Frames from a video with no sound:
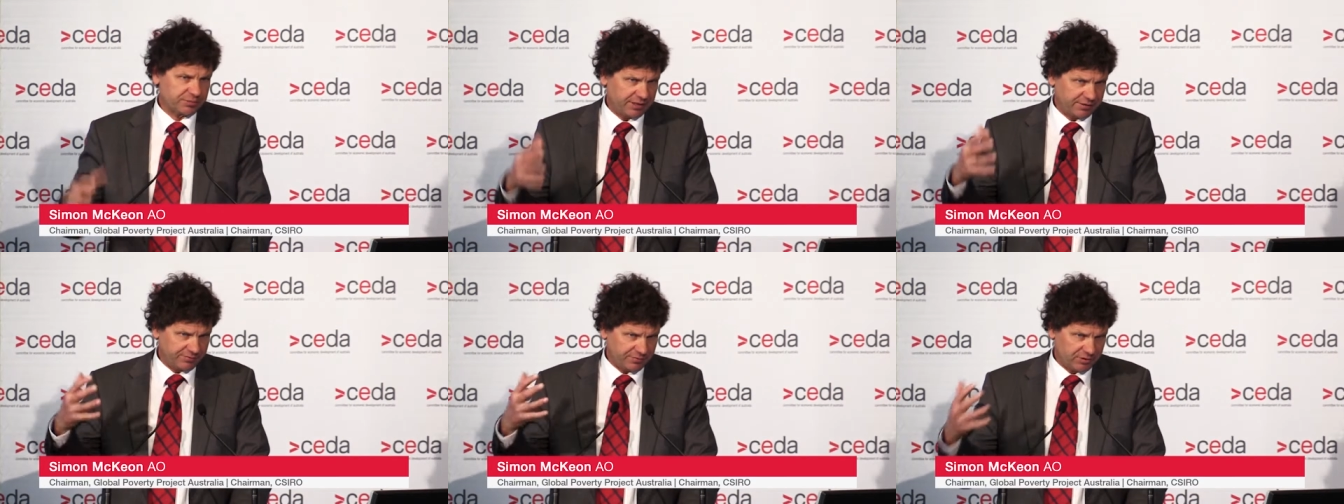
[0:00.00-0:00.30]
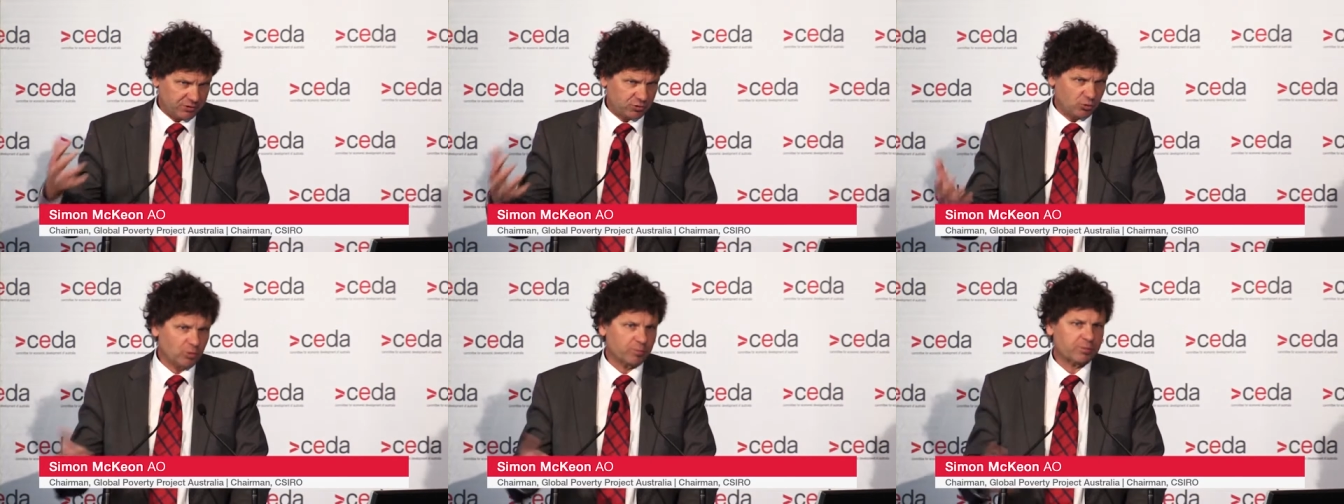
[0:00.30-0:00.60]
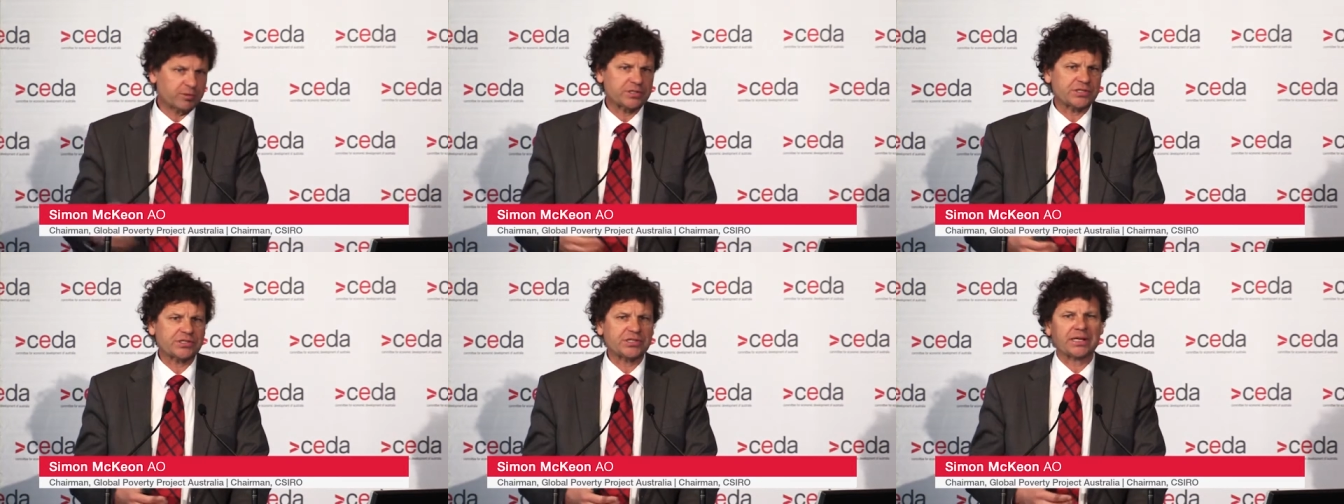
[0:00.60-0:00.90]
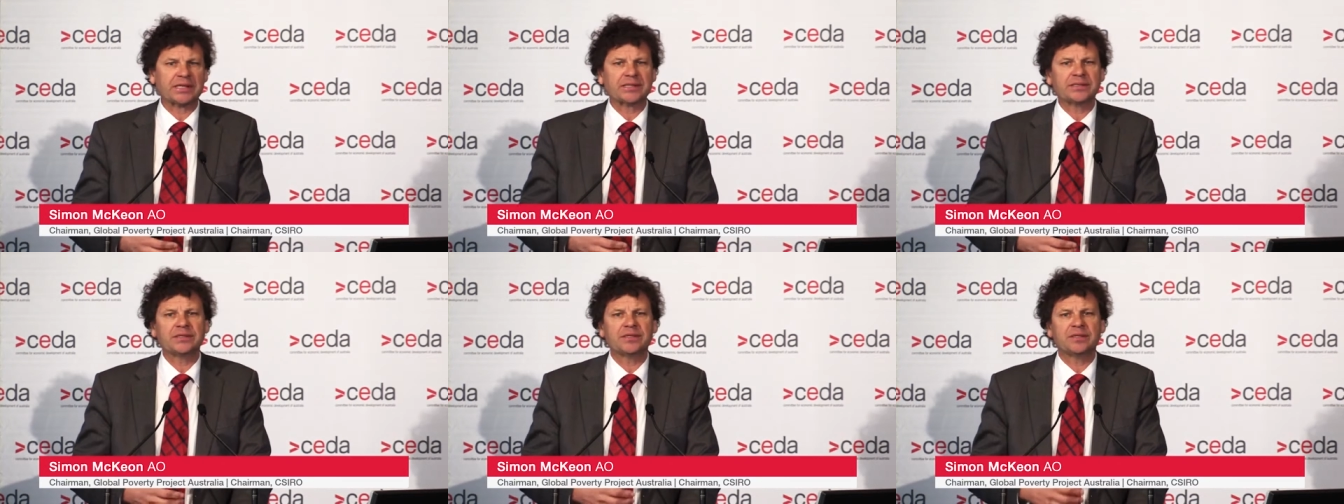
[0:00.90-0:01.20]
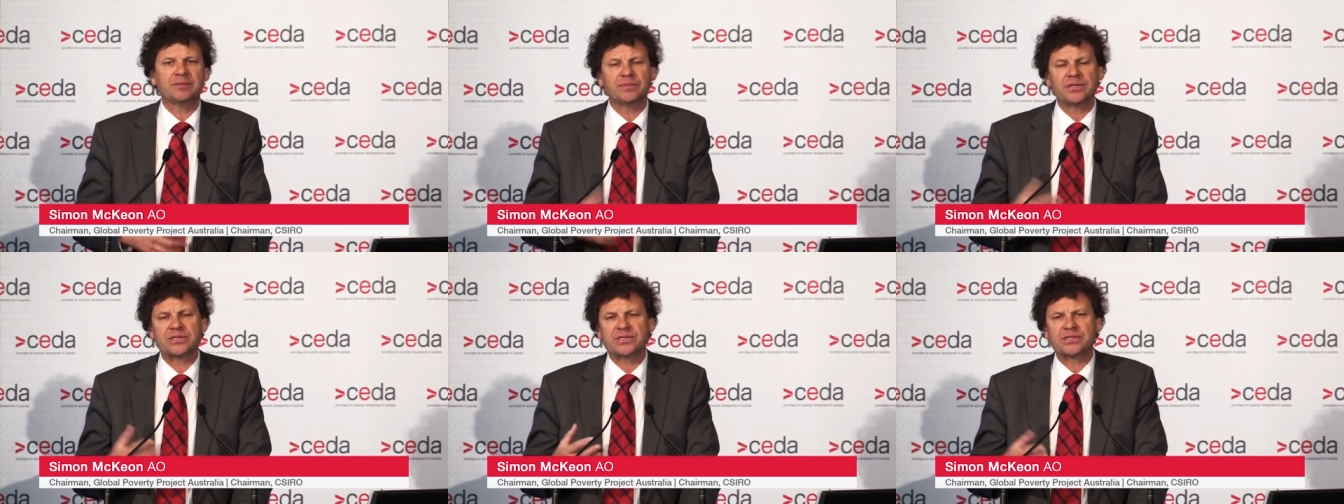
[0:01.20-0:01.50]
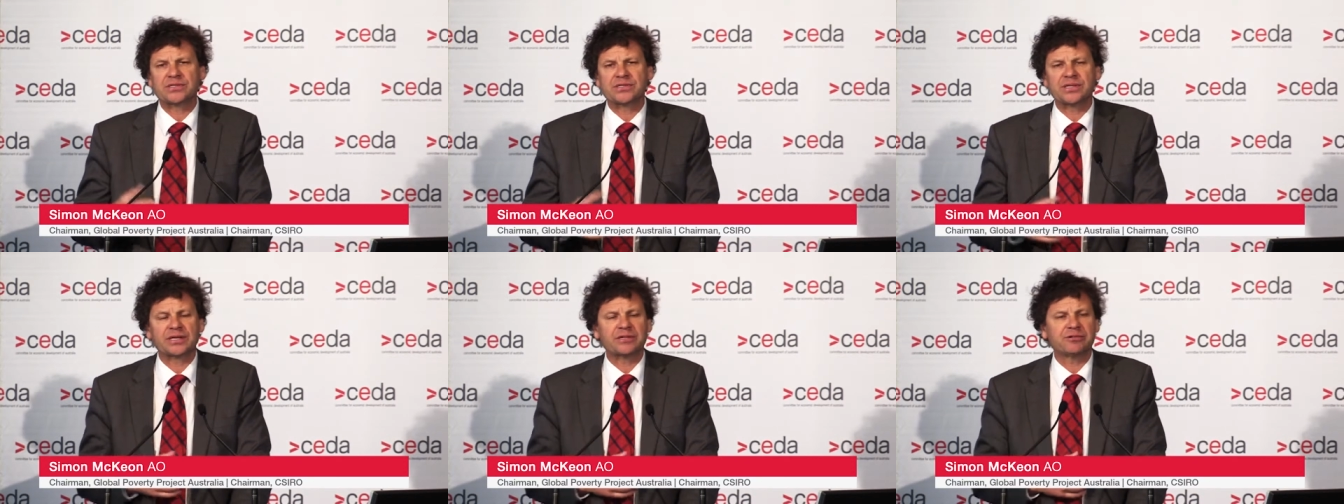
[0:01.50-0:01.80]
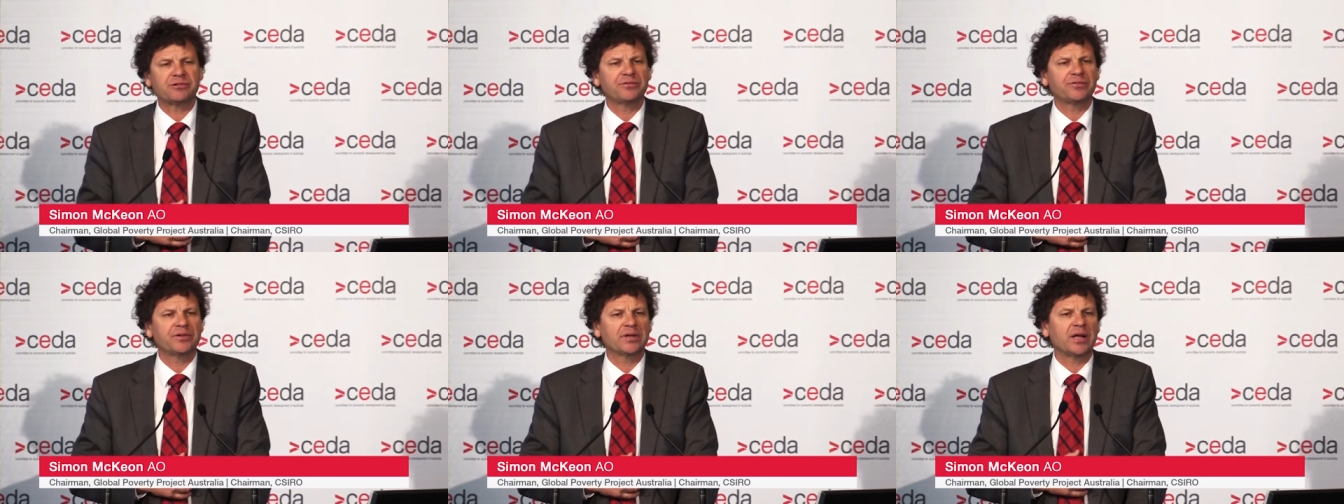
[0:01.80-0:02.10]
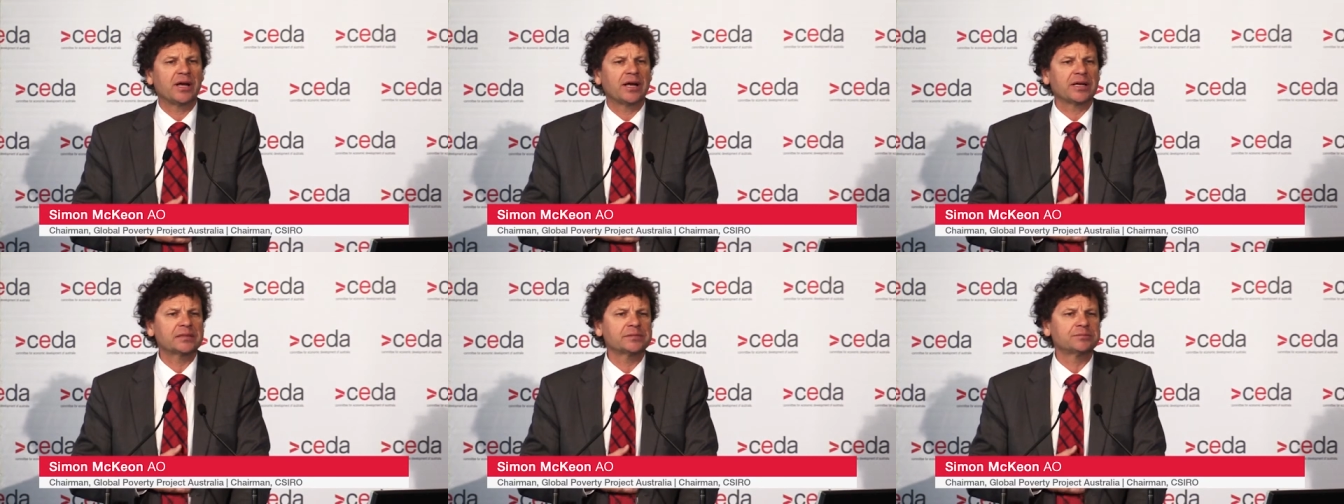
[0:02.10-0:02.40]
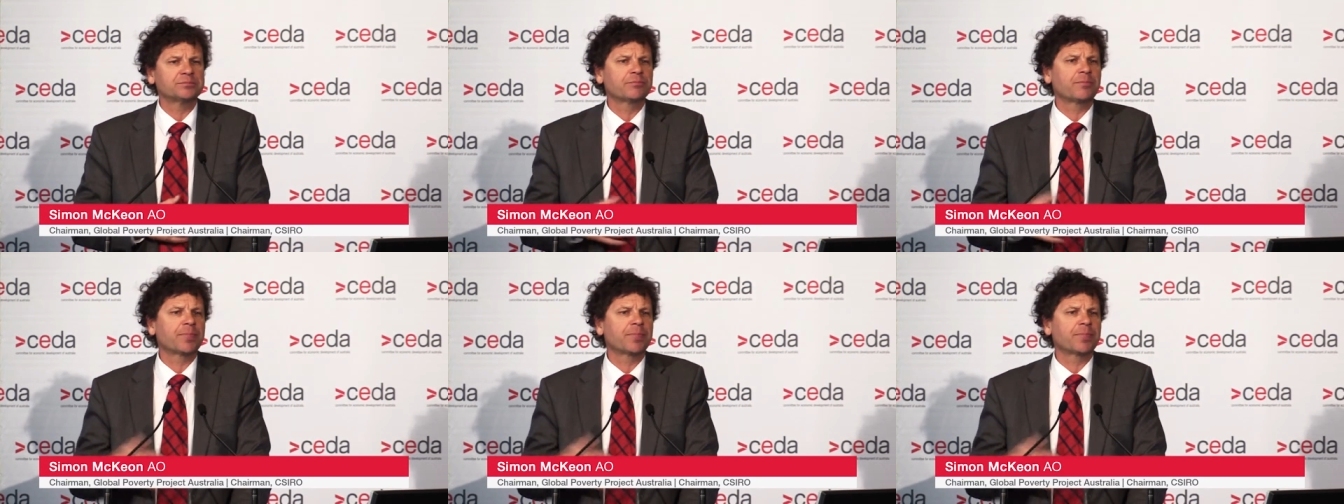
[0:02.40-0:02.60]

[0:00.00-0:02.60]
We have the corporate sector, the business sector, if you like,